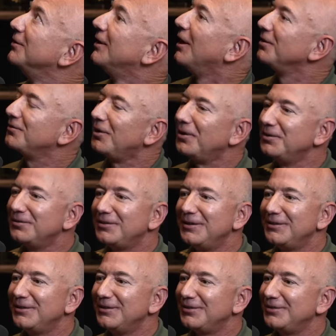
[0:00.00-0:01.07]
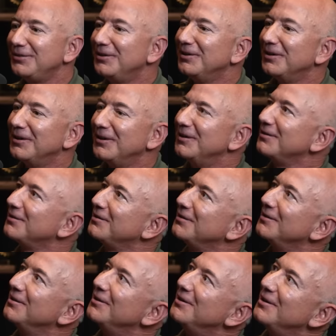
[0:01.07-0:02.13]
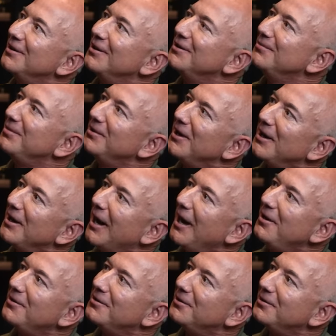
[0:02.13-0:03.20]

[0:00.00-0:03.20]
how tall do you think this ceiling is? And you'd be like, I don't